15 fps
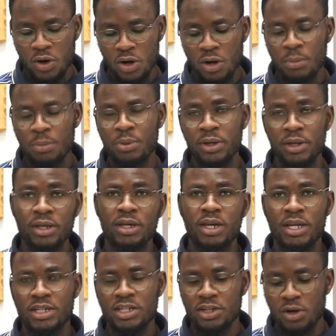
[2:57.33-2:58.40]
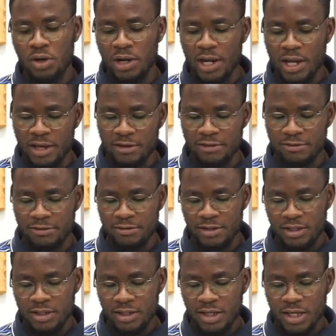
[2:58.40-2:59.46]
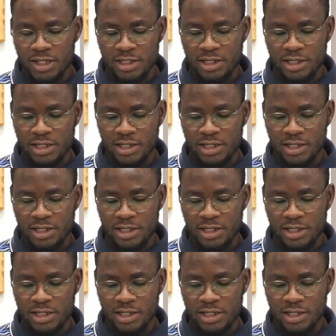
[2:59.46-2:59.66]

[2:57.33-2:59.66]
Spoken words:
hope and no life, and